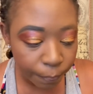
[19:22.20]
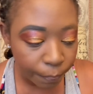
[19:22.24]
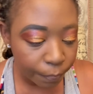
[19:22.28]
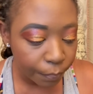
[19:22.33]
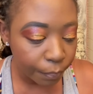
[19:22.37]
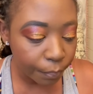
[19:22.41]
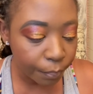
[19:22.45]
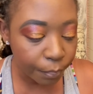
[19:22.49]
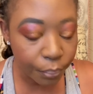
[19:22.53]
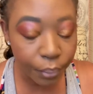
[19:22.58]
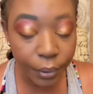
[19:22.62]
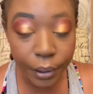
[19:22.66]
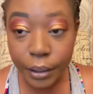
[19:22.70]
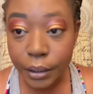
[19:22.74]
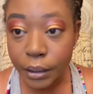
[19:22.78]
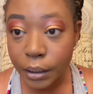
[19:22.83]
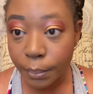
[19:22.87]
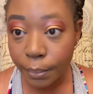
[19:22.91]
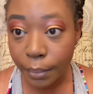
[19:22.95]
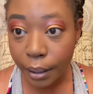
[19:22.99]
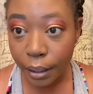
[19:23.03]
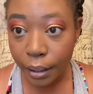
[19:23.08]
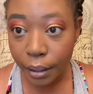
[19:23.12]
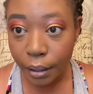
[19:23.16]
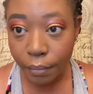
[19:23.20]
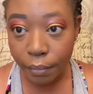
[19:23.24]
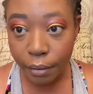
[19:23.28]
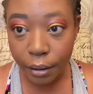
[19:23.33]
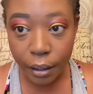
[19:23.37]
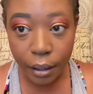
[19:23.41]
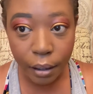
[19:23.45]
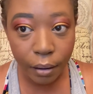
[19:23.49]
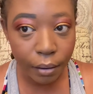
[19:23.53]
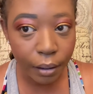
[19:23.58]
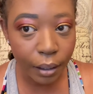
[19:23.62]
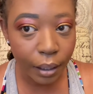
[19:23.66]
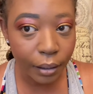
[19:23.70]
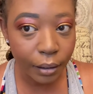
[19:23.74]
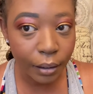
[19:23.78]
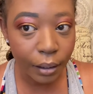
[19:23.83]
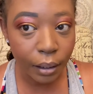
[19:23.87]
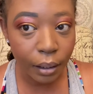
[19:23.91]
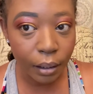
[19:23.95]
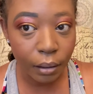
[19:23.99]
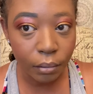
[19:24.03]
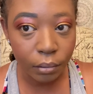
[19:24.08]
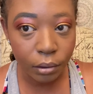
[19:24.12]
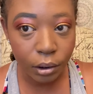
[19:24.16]
braids in my hair right now, and I
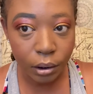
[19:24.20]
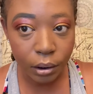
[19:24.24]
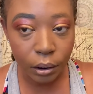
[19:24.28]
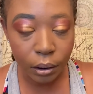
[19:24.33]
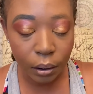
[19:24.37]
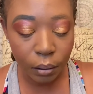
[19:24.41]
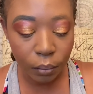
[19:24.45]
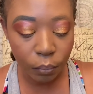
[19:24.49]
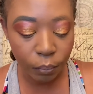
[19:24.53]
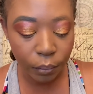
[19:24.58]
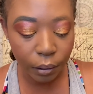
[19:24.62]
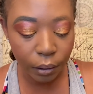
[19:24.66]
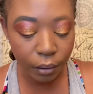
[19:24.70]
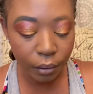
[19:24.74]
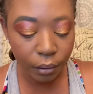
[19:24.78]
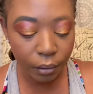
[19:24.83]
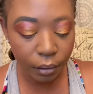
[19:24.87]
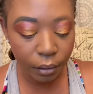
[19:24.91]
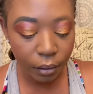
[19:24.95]
think it'll just look weird.